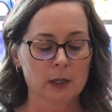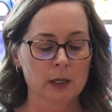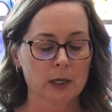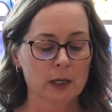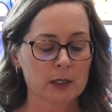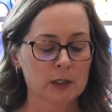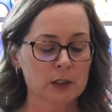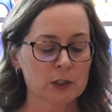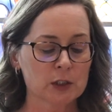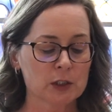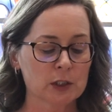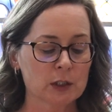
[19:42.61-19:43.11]

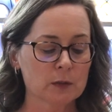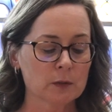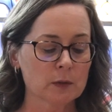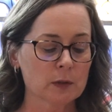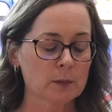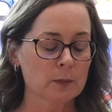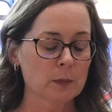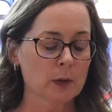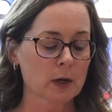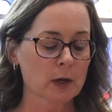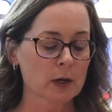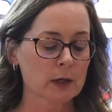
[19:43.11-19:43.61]
And she
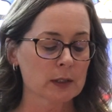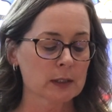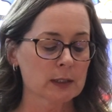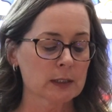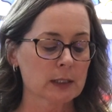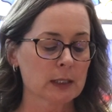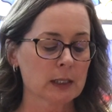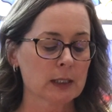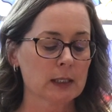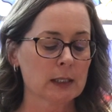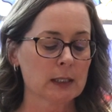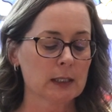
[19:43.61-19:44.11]
remarked
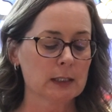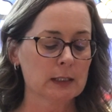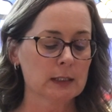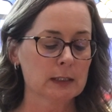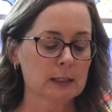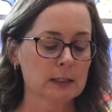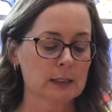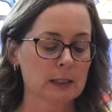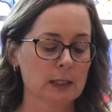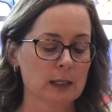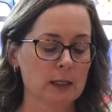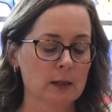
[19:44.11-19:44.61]
that he
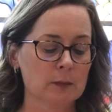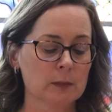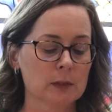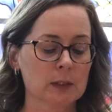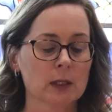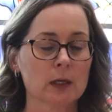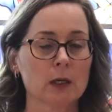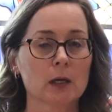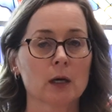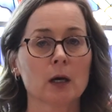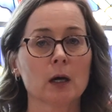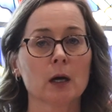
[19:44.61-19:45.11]

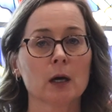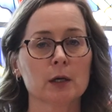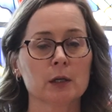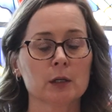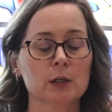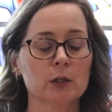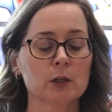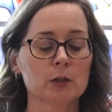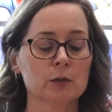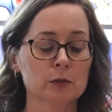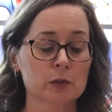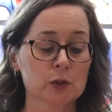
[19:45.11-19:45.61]
seemed
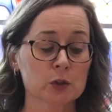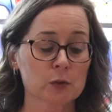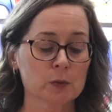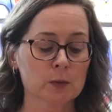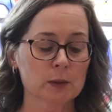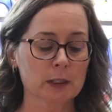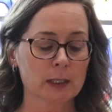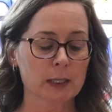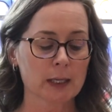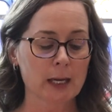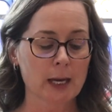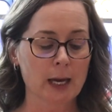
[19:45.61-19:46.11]

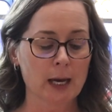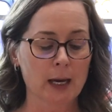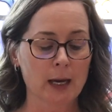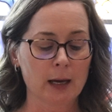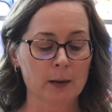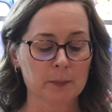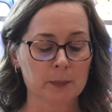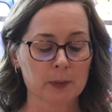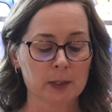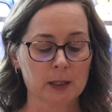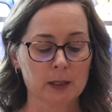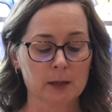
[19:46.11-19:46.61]
unusually
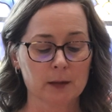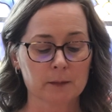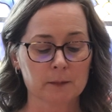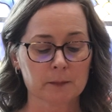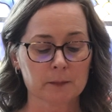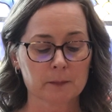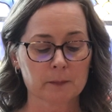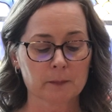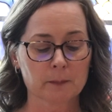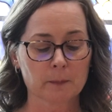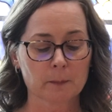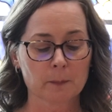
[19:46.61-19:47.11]
happy.
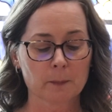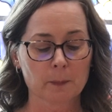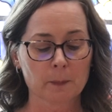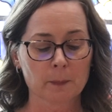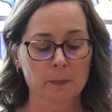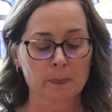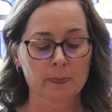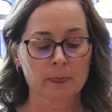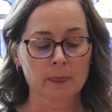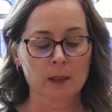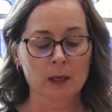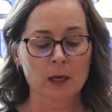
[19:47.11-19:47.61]

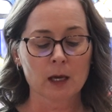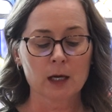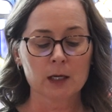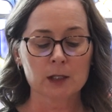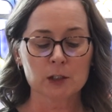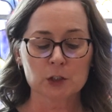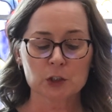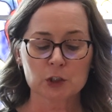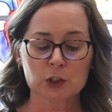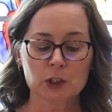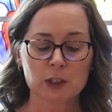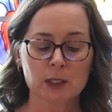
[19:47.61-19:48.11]
And
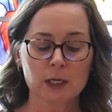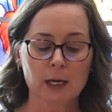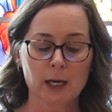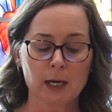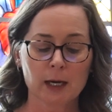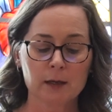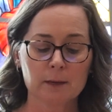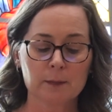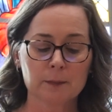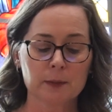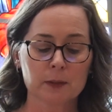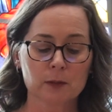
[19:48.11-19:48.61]
she
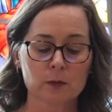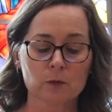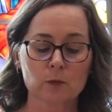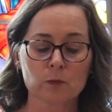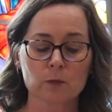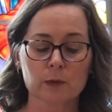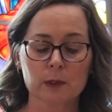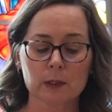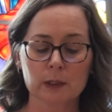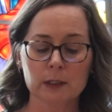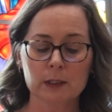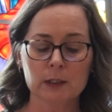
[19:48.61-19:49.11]
had been
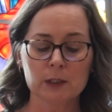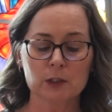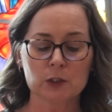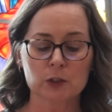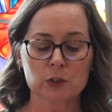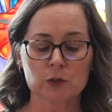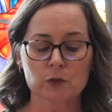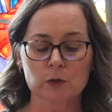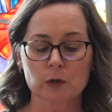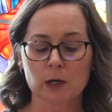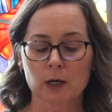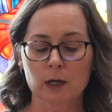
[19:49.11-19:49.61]
really
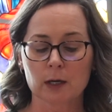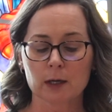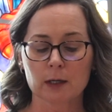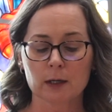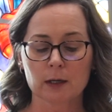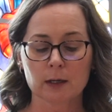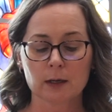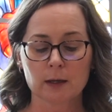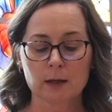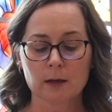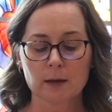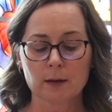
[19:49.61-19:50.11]
struck
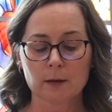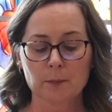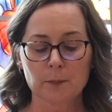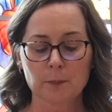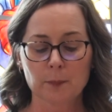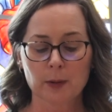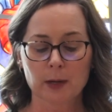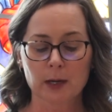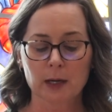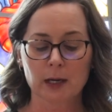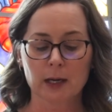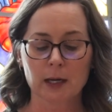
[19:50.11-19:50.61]

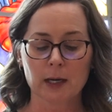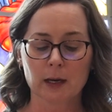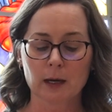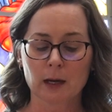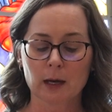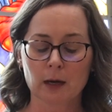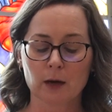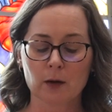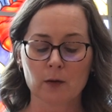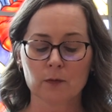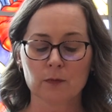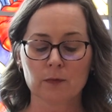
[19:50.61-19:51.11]
by
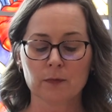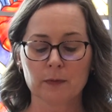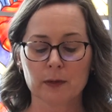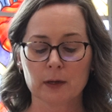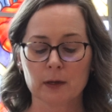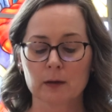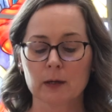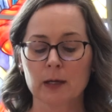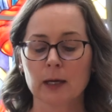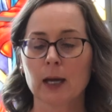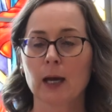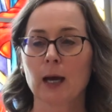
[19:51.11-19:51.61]
how
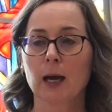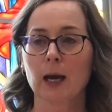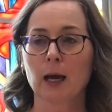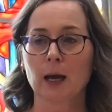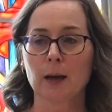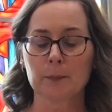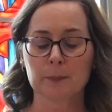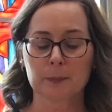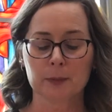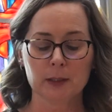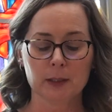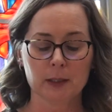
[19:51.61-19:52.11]
very
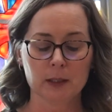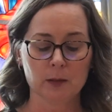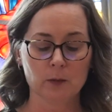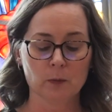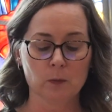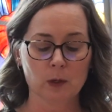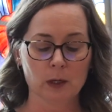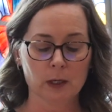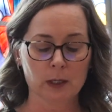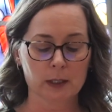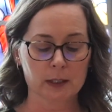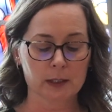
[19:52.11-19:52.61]
happy he
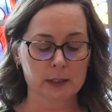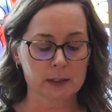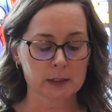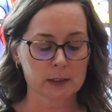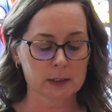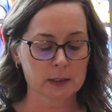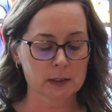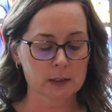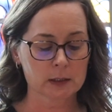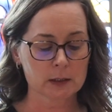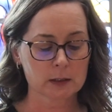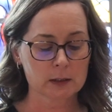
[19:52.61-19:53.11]

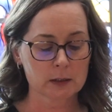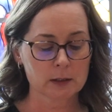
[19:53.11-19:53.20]
was.